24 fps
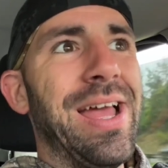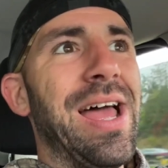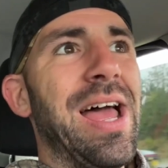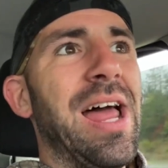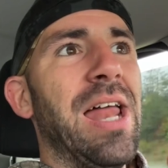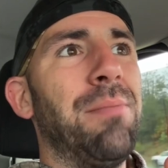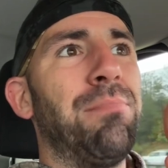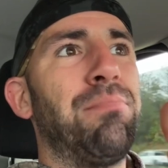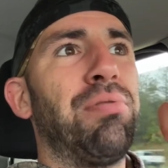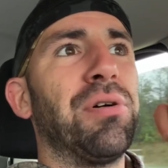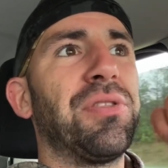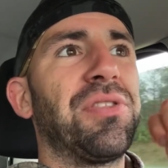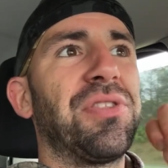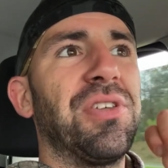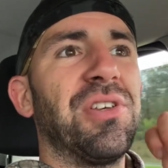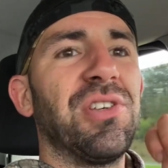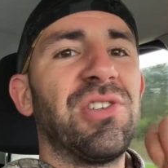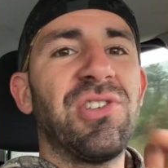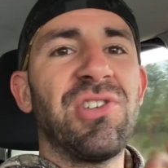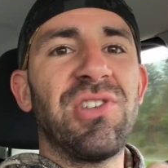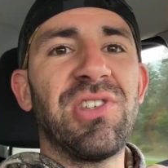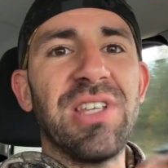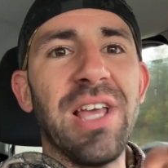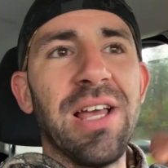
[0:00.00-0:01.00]
and put the
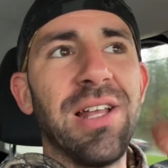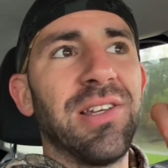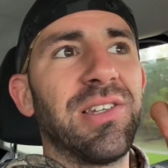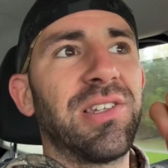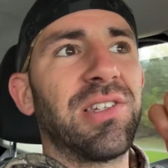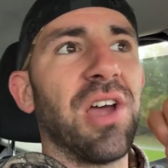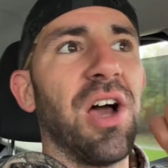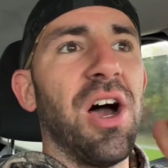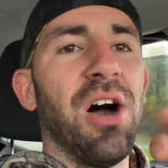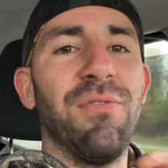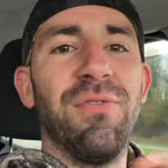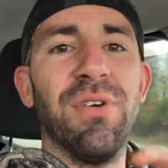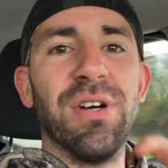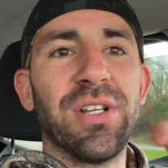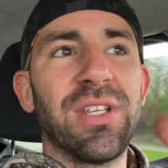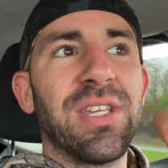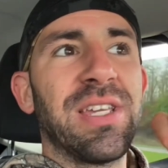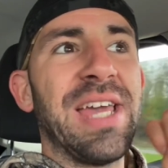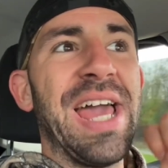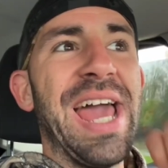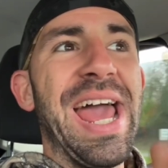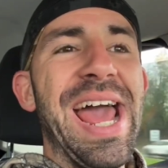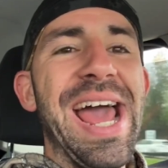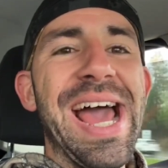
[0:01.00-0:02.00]
scent of a
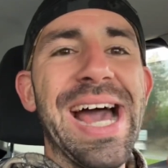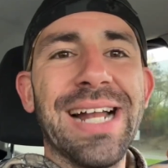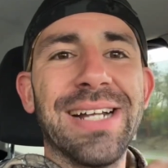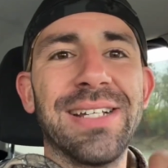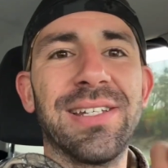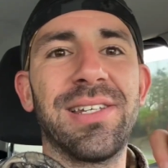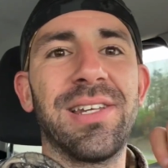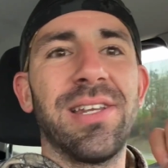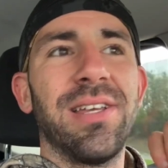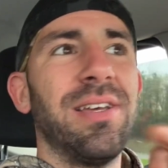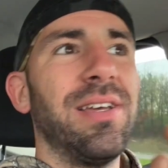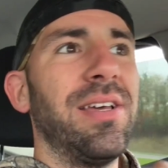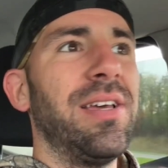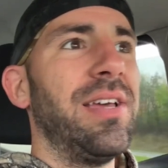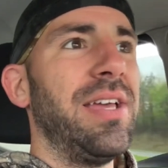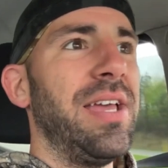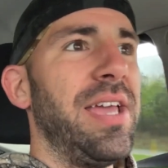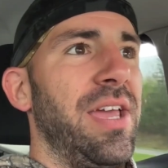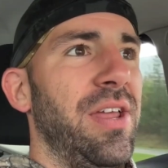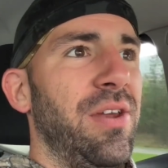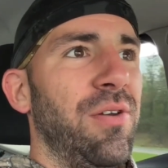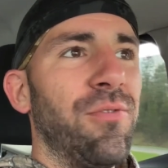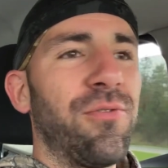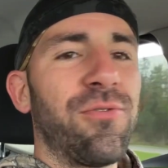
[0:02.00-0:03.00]
cat
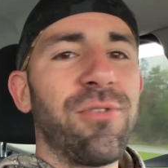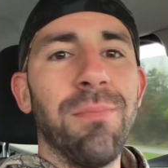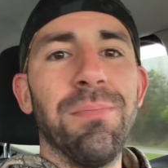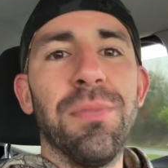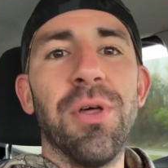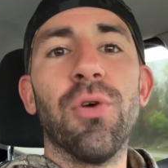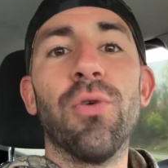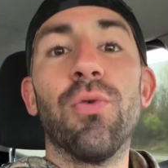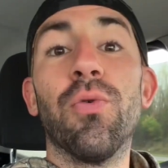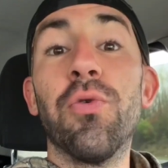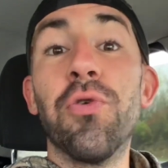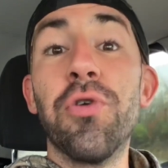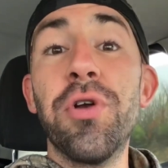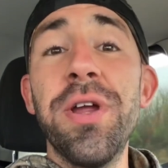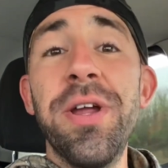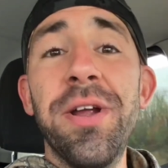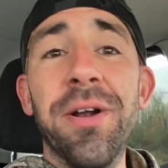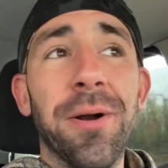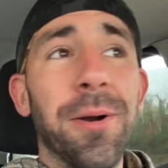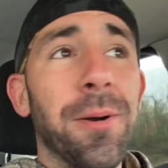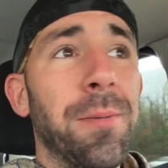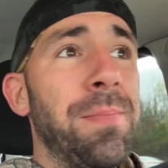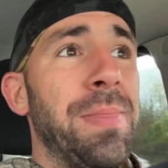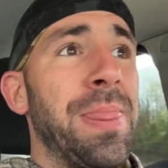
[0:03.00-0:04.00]
in from the
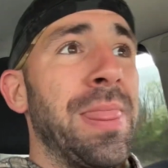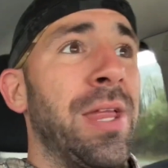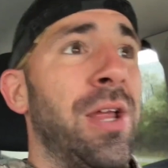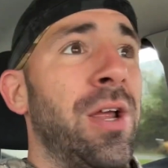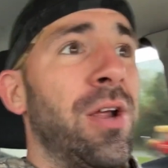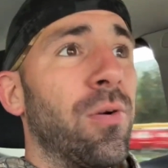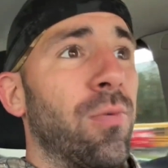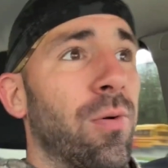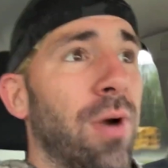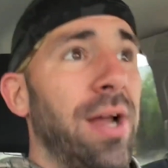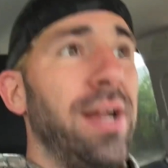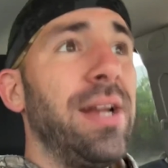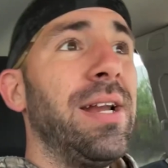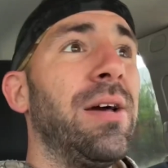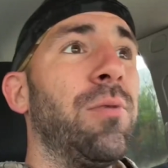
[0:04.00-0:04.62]
rear, right?